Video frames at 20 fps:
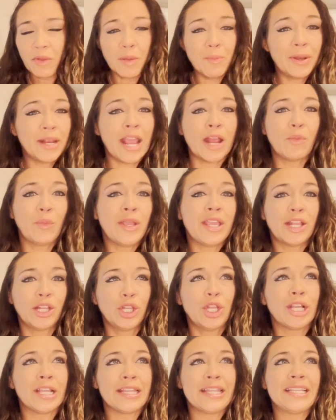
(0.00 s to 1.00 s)
but again, we can
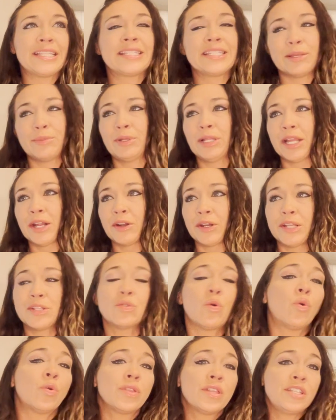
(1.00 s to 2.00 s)
look at these
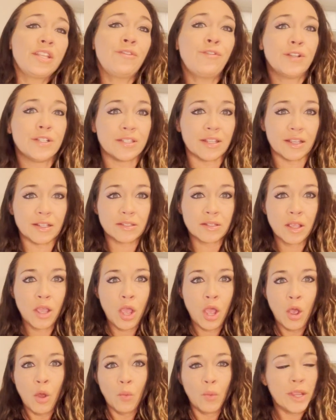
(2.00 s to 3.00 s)
similarities or the differences.
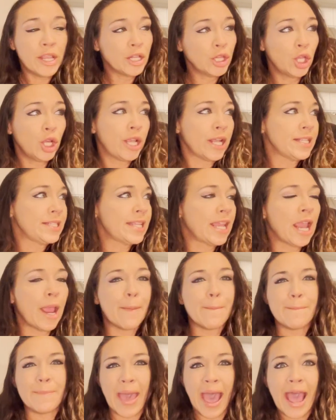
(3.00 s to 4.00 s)
We can look at, say,
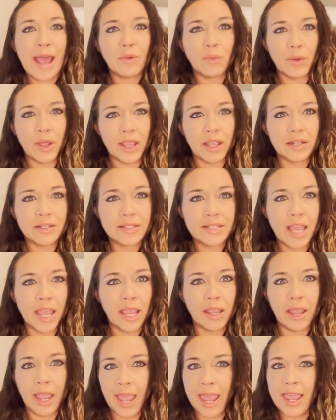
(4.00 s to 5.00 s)
a bat wing and
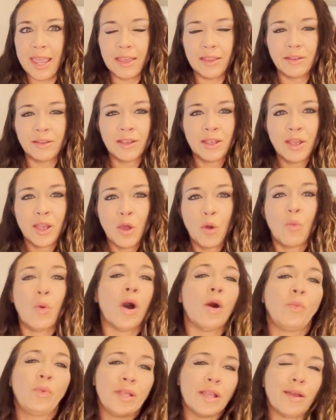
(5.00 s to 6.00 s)
say, hey,
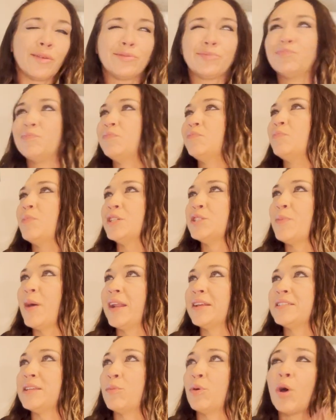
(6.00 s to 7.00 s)
well, we have, that's a
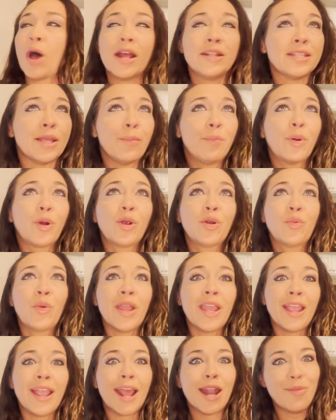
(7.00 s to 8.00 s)
bad example. I'd say bird
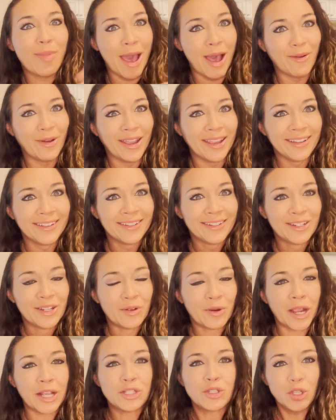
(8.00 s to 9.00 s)
wing and a bat wing
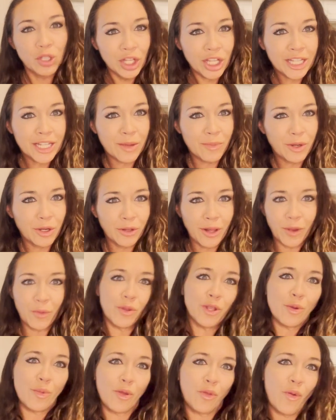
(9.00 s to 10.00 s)
right? So you look at them and you're like,
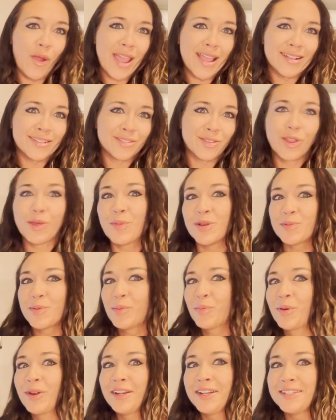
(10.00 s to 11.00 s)
well, they're both wings, so they must
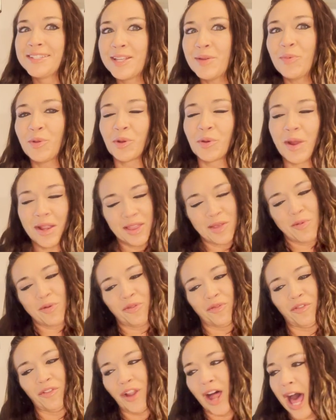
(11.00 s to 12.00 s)
be pretty similar, right? They
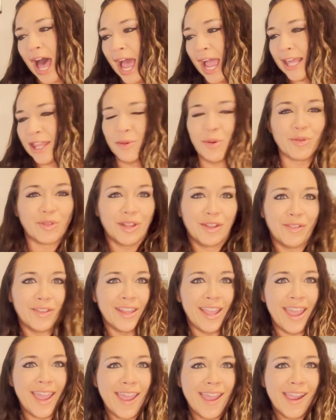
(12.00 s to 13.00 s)
both fly, they both live in
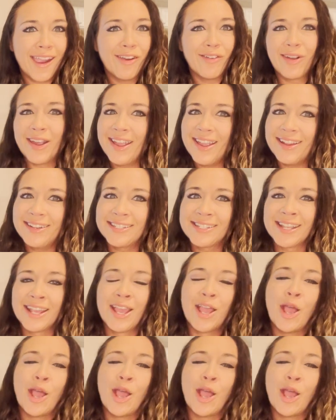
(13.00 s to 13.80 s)
the air, right?